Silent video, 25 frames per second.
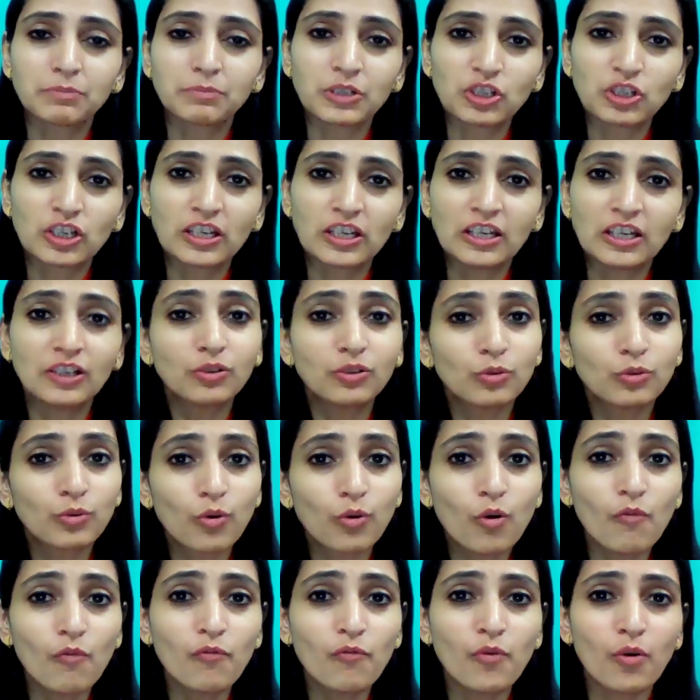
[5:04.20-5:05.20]
machine to
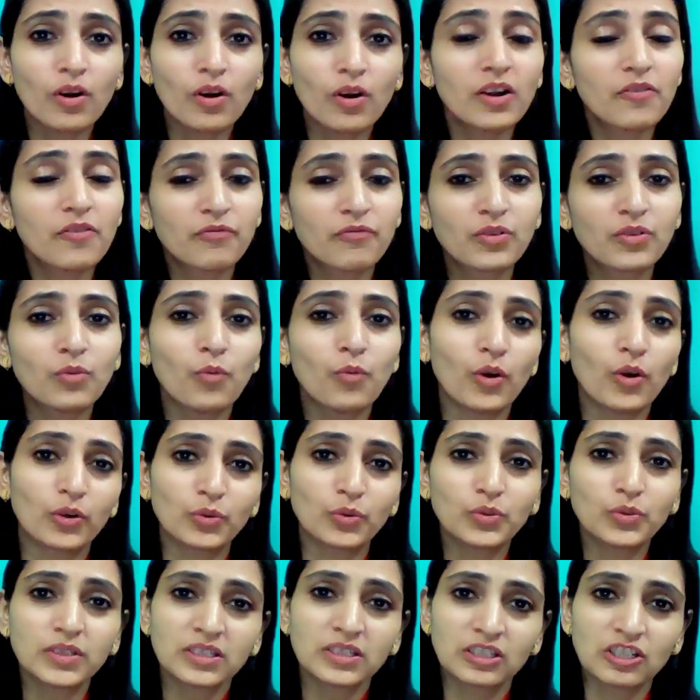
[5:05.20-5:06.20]
go for if you want
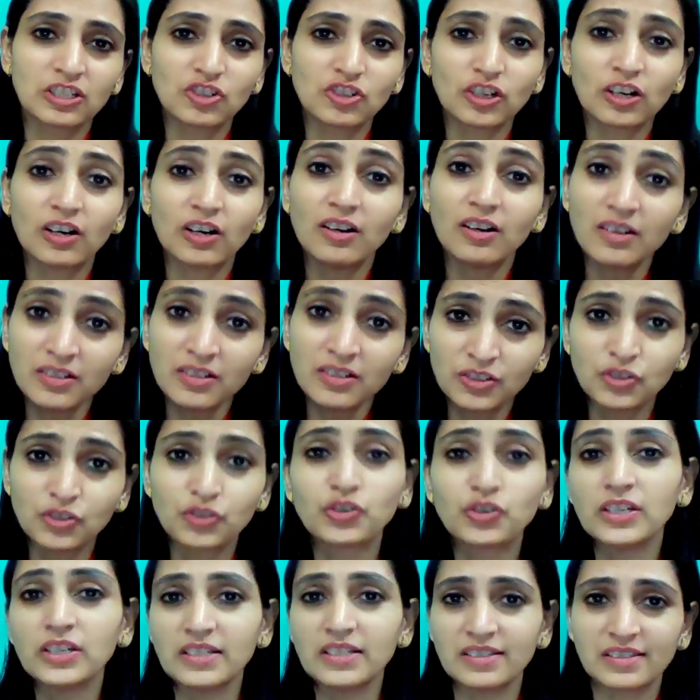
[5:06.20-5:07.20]
to stitch a
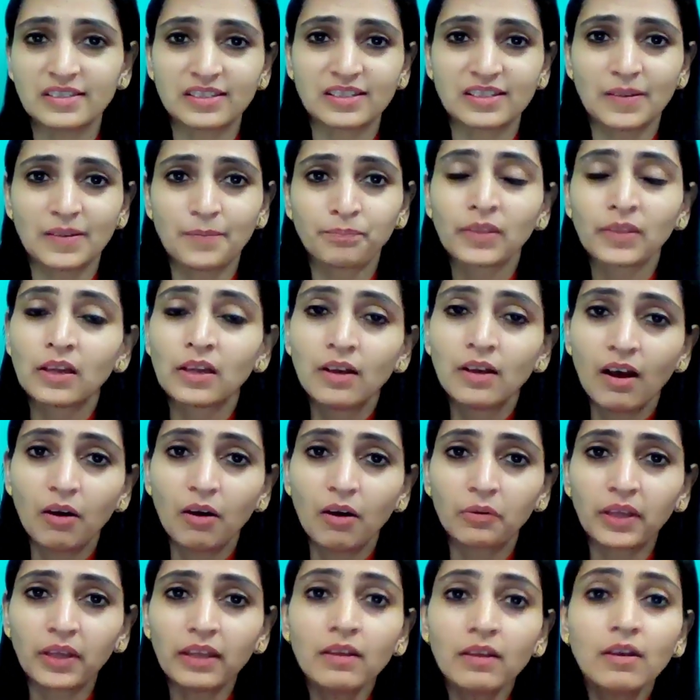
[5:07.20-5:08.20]
jeans.
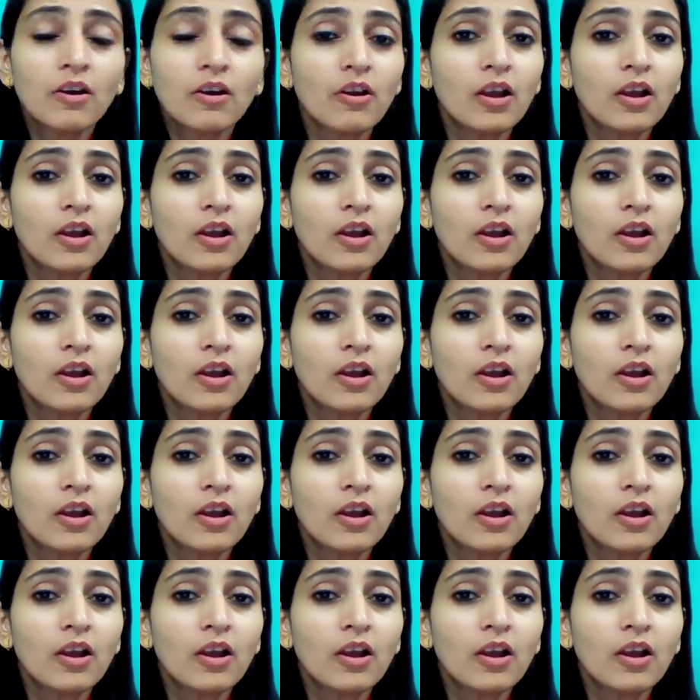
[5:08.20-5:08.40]
Okay.